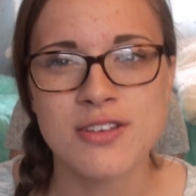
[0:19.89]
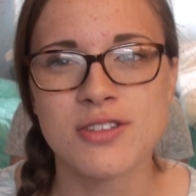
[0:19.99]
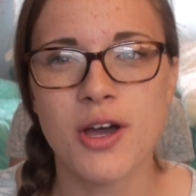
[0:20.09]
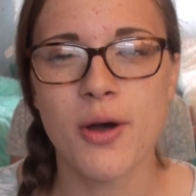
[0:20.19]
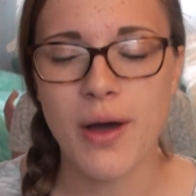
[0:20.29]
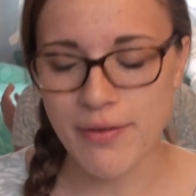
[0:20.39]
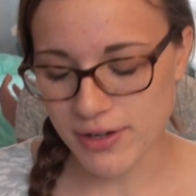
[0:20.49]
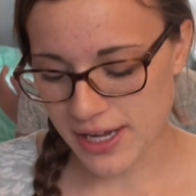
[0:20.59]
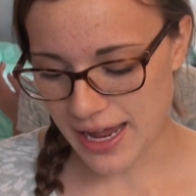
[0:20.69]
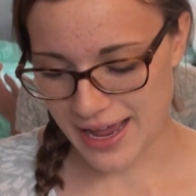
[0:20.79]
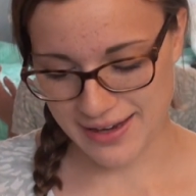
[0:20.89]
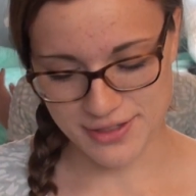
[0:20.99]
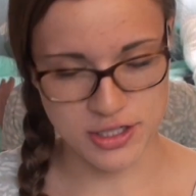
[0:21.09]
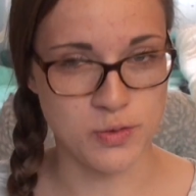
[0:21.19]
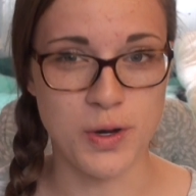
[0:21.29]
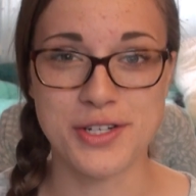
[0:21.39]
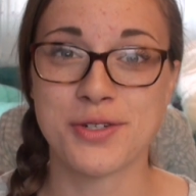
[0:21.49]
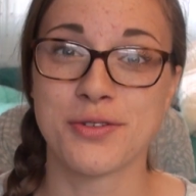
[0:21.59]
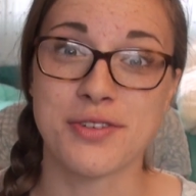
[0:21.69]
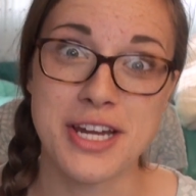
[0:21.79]
So I really just want
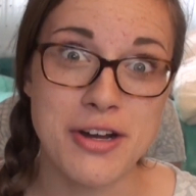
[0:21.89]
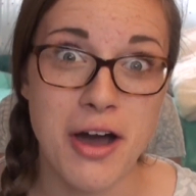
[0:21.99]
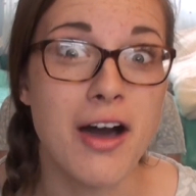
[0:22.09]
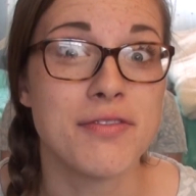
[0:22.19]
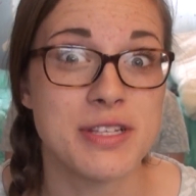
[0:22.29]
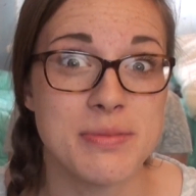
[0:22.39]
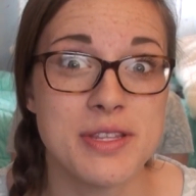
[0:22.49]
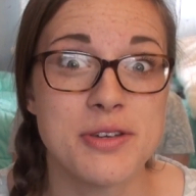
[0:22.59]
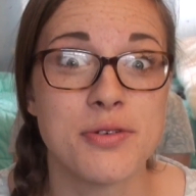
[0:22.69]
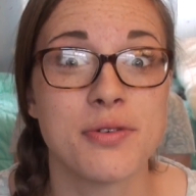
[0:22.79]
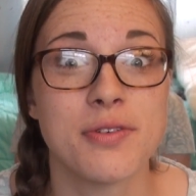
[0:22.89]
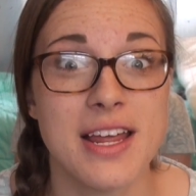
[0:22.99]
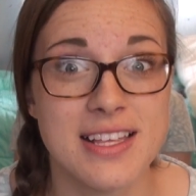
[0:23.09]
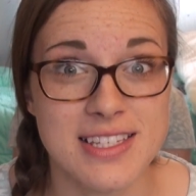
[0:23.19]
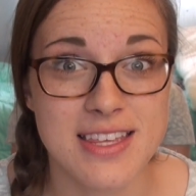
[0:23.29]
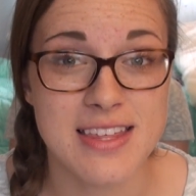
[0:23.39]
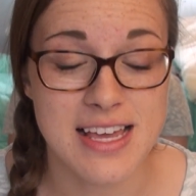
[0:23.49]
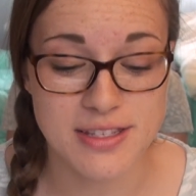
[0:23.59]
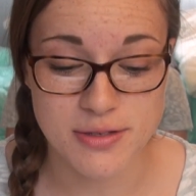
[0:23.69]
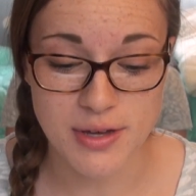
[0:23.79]
to read off some of the crazy
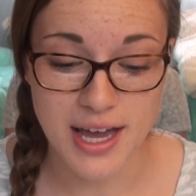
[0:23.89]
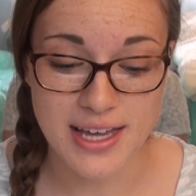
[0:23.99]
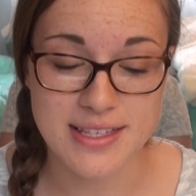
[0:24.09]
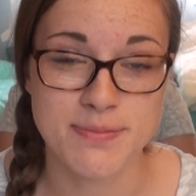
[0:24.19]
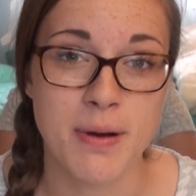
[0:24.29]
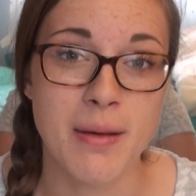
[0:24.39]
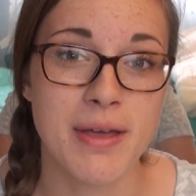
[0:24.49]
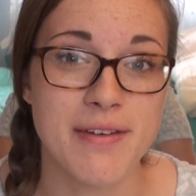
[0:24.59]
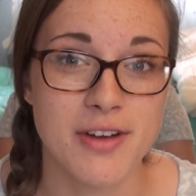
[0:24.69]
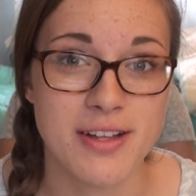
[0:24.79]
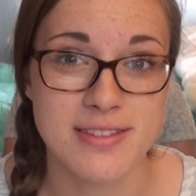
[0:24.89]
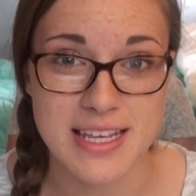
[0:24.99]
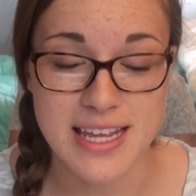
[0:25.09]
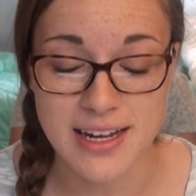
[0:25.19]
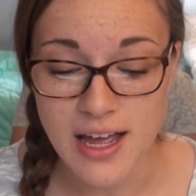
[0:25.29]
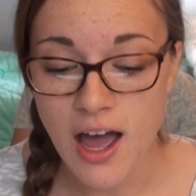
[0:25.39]
things you guys probably have not seen.